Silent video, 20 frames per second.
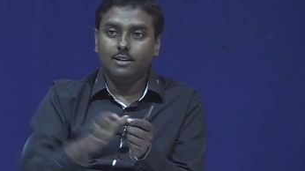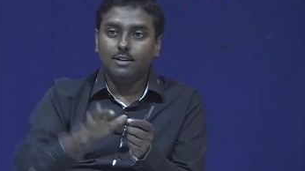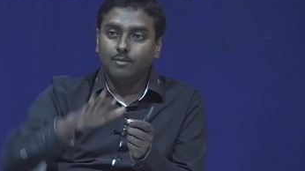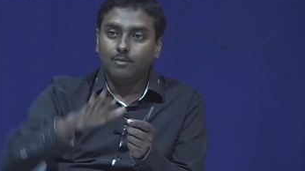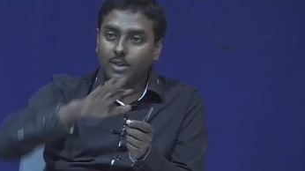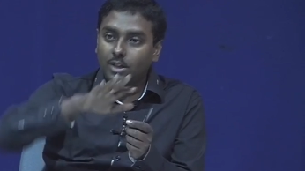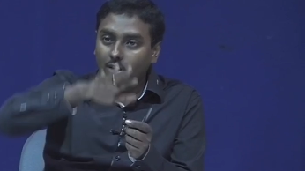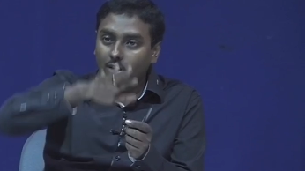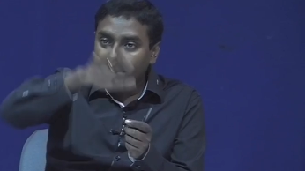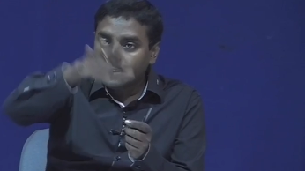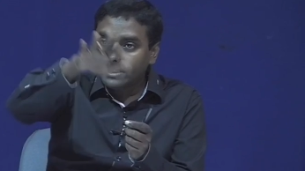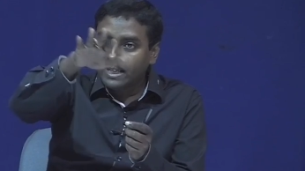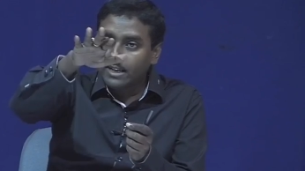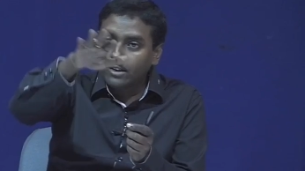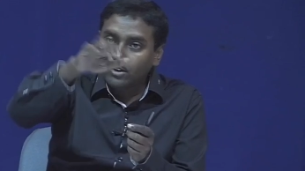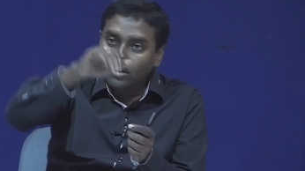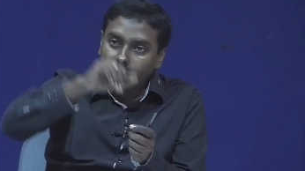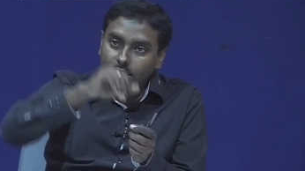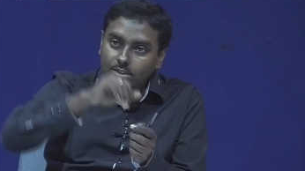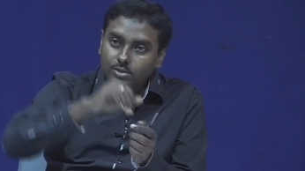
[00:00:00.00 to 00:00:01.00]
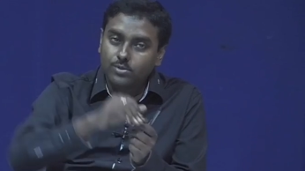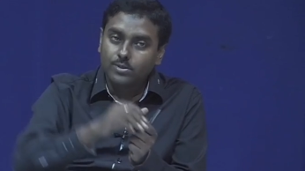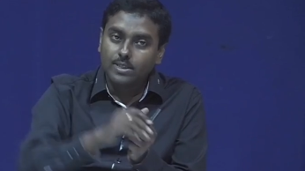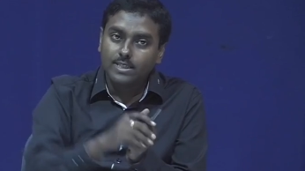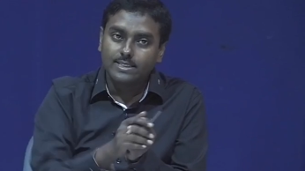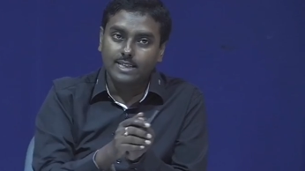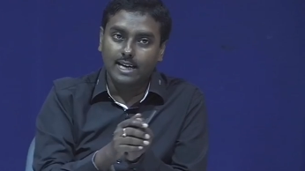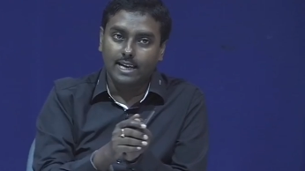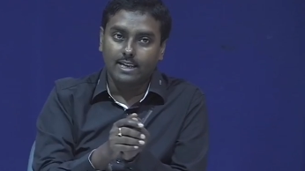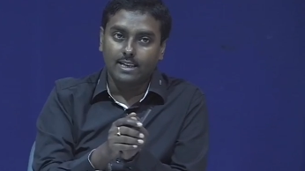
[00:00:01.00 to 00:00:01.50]
because they are going through the
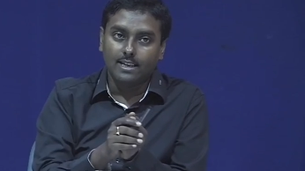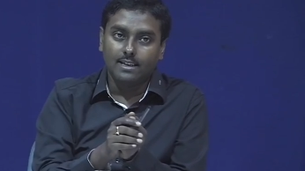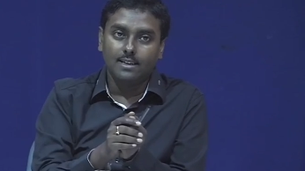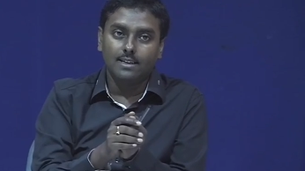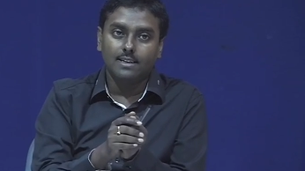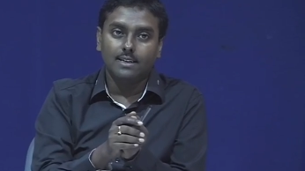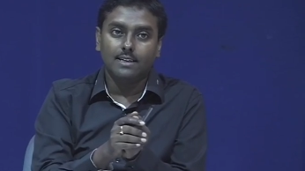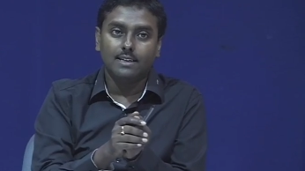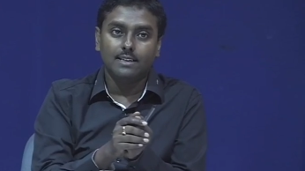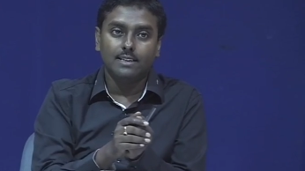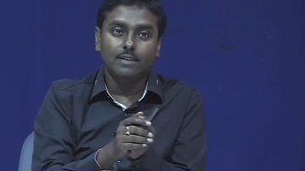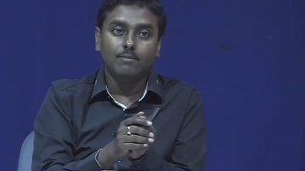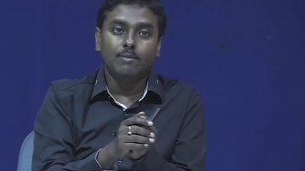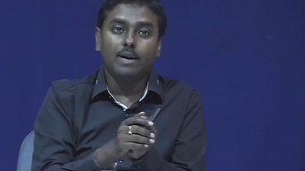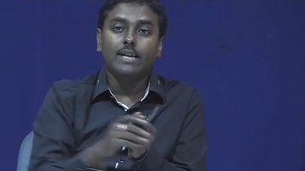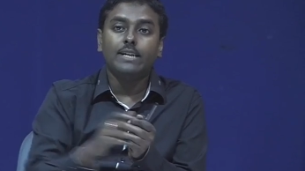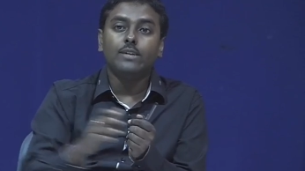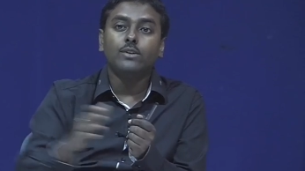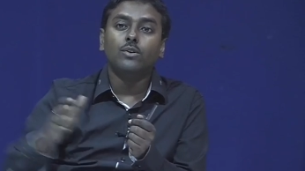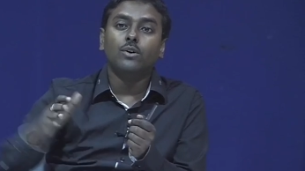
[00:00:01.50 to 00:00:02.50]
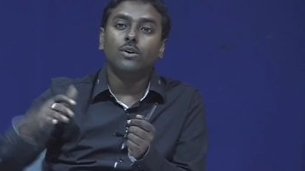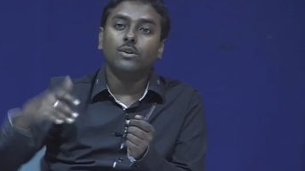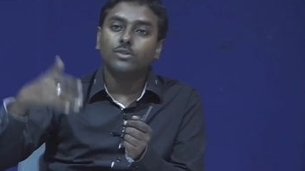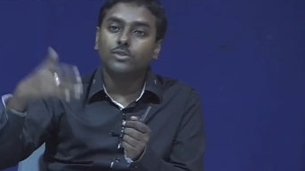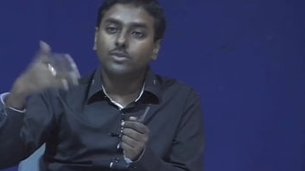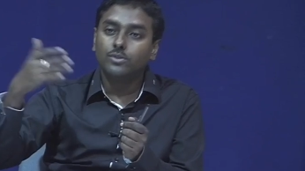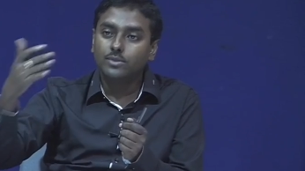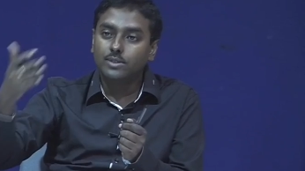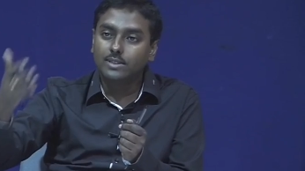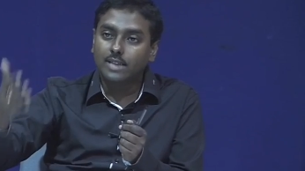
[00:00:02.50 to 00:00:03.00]
channel, they might go
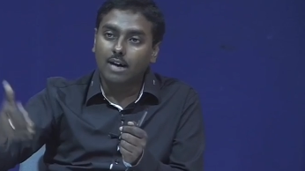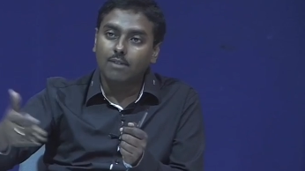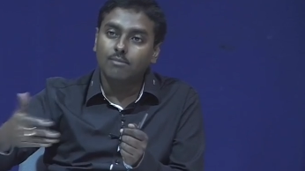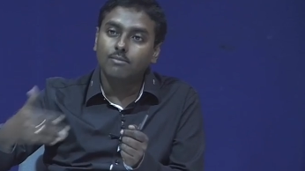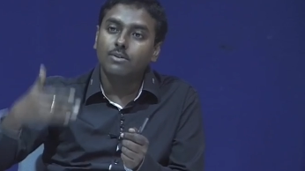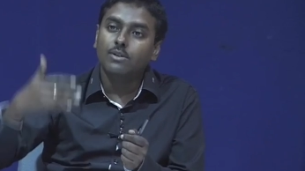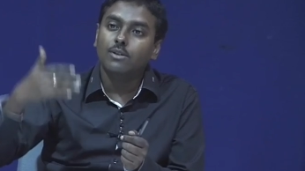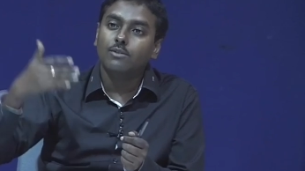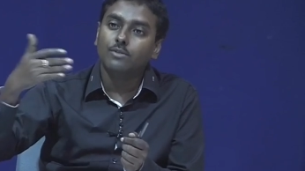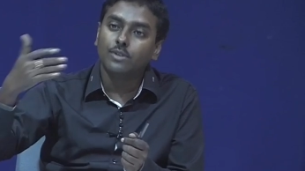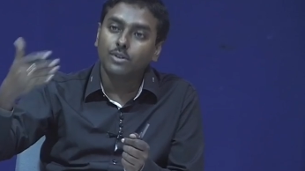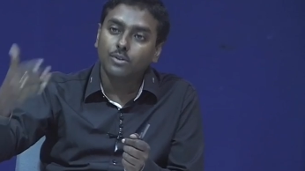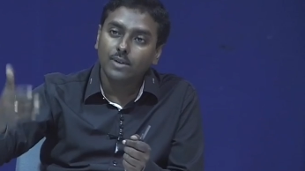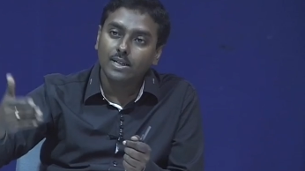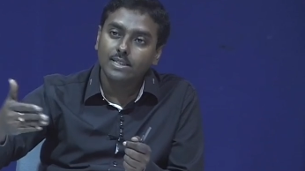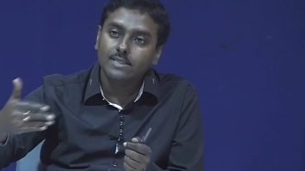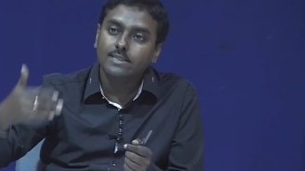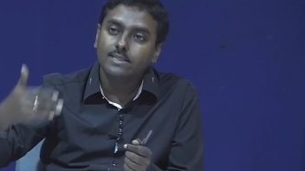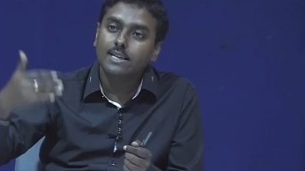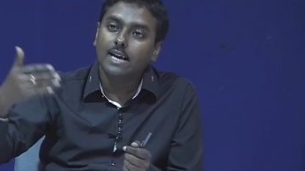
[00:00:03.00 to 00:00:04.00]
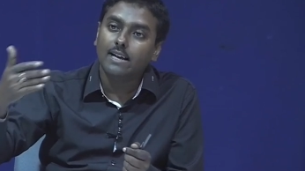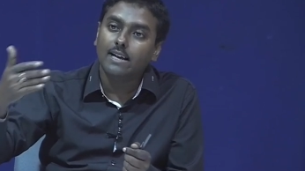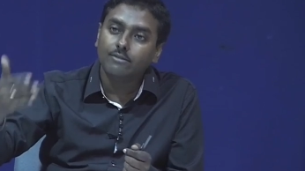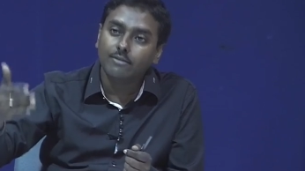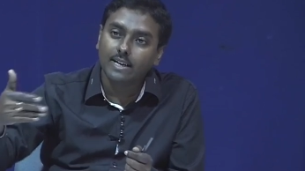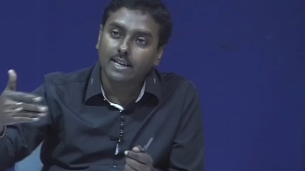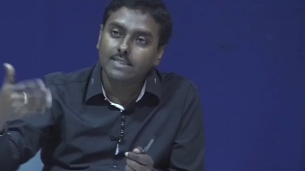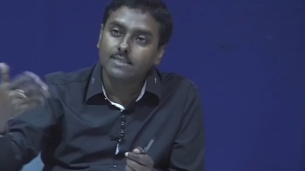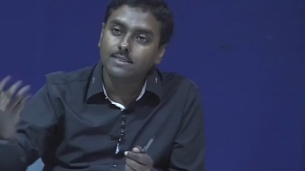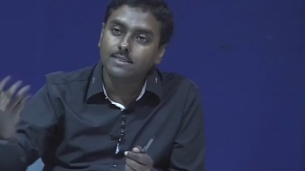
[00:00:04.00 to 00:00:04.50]
through some frequency and
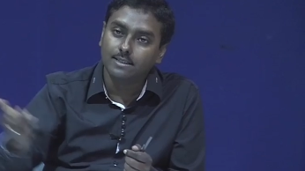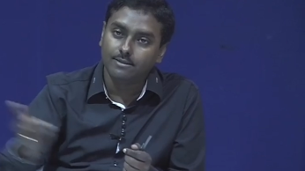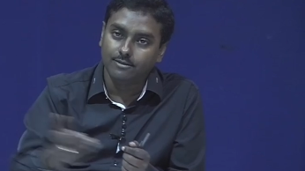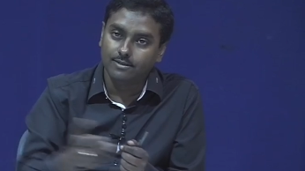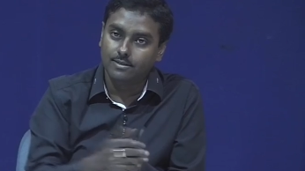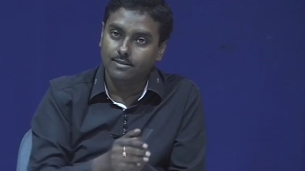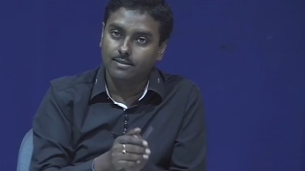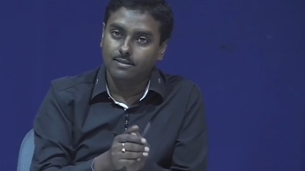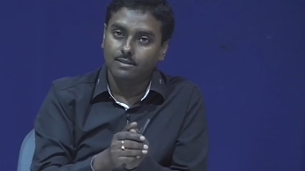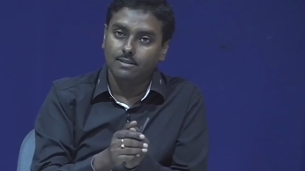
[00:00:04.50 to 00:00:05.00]
phase drift.